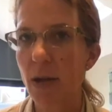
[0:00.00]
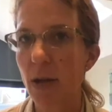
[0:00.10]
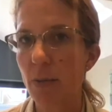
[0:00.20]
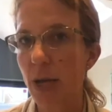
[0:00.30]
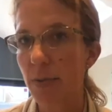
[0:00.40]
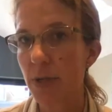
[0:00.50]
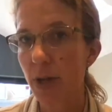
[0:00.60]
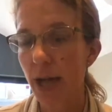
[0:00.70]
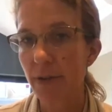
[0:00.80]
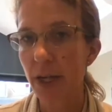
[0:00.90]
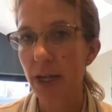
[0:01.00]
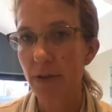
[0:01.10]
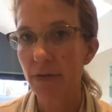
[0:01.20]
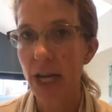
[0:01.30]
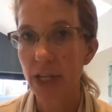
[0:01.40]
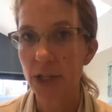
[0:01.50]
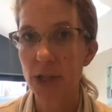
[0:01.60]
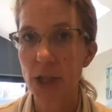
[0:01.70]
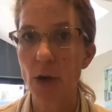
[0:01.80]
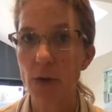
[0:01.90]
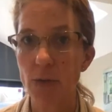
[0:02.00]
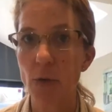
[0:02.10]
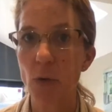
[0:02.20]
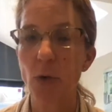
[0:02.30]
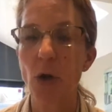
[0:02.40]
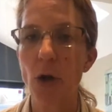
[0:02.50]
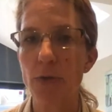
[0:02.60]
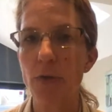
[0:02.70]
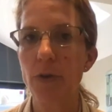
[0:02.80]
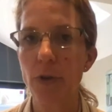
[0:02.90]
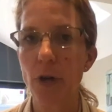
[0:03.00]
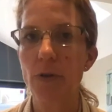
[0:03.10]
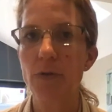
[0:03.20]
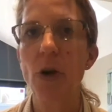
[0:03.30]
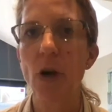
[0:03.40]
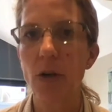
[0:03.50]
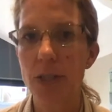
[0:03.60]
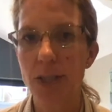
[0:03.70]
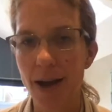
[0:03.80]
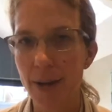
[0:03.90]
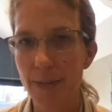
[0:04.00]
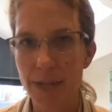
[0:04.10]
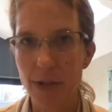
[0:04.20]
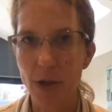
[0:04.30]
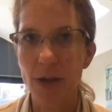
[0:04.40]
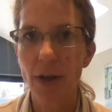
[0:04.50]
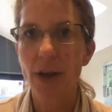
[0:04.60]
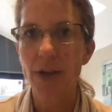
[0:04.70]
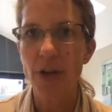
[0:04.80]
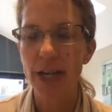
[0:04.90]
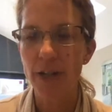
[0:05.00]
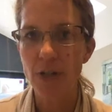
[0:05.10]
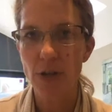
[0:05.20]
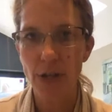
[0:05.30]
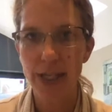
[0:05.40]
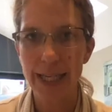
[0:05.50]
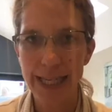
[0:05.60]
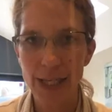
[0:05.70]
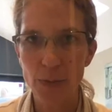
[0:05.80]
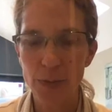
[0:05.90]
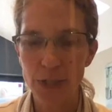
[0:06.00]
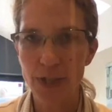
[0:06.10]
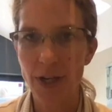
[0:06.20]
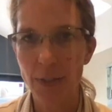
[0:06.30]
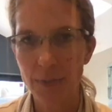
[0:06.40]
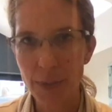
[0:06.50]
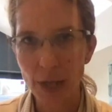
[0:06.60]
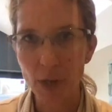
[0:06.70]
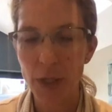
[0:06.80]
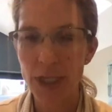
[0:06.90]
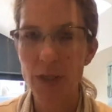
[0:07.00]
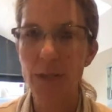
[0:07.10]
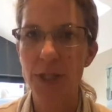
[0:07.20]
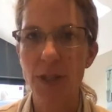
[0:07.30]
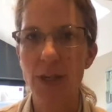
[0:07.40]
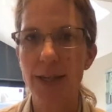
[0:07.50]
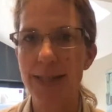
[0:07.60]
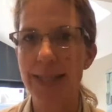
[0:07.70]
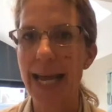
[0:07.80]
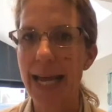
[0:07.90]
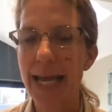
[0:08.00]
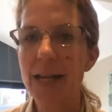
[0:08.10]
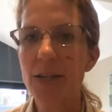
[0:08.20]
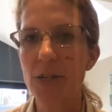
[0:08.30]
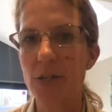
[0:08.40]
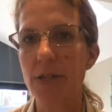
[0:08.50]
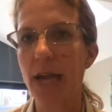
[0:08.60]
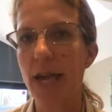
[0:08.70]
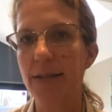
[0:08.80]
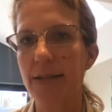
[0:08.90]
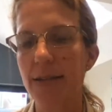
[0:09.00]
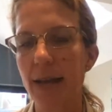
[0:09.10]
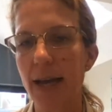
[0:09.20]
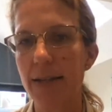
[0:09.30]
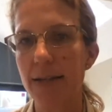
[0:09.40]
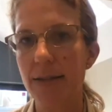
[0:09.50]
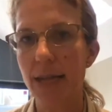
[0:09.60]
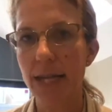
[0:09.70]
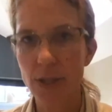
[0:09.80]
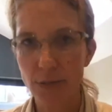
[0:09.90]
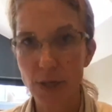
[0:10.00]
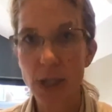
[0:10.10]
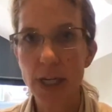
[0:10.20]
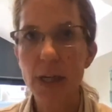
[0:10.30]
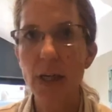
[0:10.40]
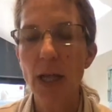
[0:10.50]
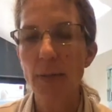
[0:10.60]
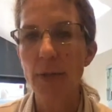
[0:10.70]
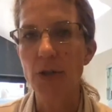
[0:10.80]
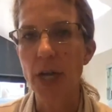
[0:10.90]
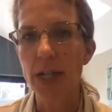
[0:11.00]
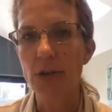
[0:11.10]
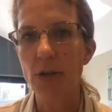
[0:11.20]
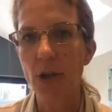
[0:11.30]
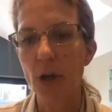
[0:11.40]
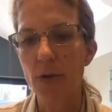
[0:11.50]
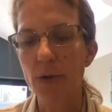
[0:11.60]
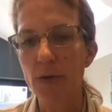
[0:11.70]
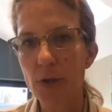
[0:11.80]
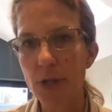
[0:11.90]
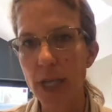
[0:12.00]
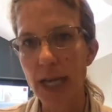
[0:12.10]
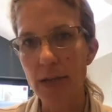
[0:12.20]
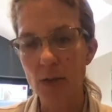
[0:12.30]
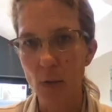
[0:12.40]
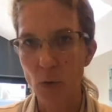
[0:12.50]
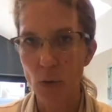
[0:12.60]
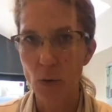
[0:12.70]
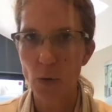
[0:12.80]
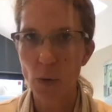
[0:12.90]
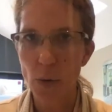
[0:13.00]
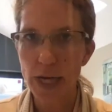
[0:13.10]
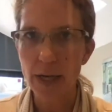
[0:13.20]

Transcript: babies are having enough energy overall over a long time. So try not to look at each particular meal or each particular day just as individually, but try to look over a few days or a week